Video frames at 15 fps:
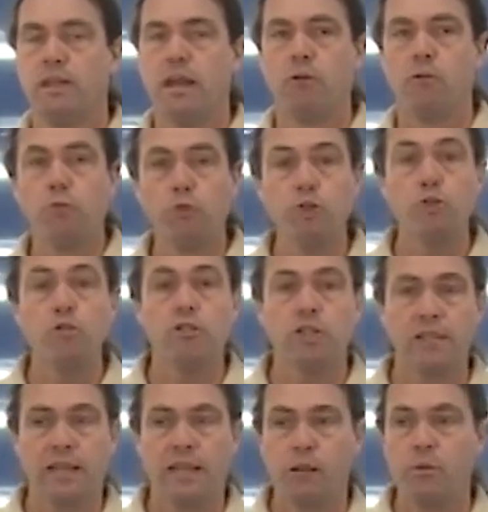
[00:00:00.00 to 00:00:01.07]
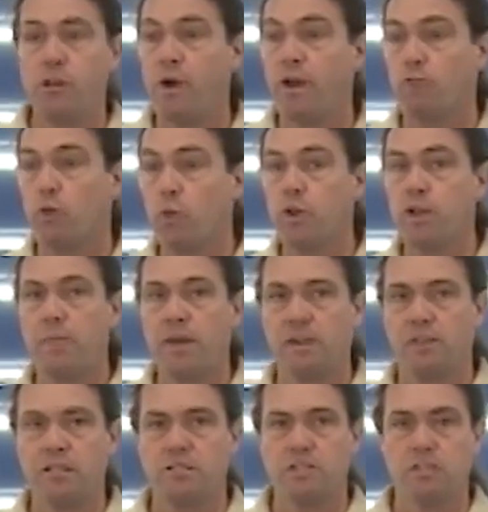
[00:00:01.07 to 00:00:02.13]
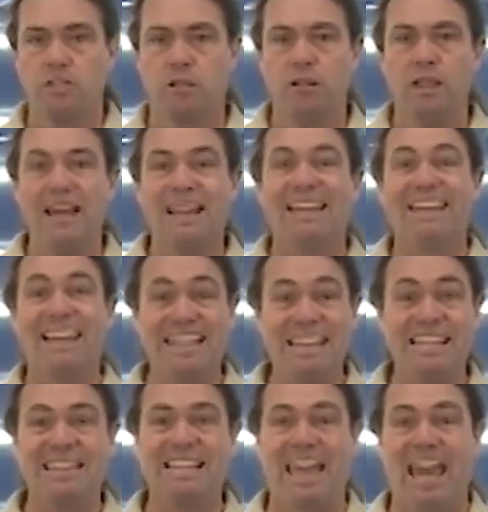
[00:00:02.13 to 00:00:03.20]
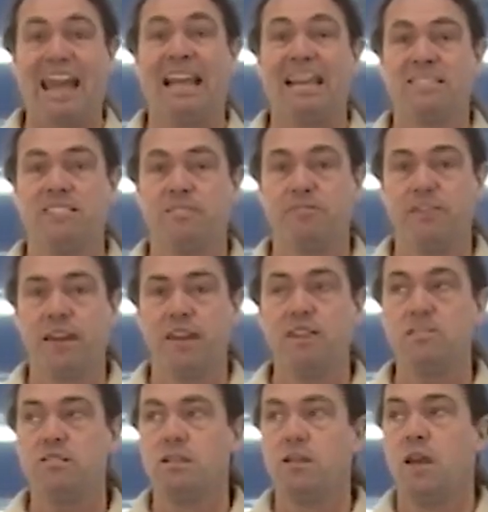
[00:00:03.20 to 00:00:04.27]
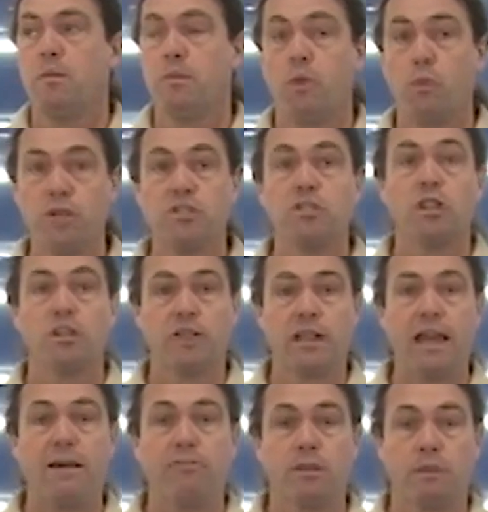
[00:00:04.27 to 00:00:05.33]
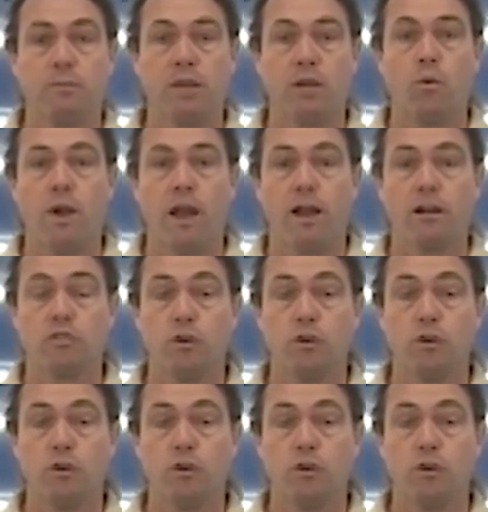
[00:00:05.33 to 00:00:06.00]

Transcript: Now, usually, again, we don't have to worry about this until late in the adolescent phase, but we still are going to have to be aware.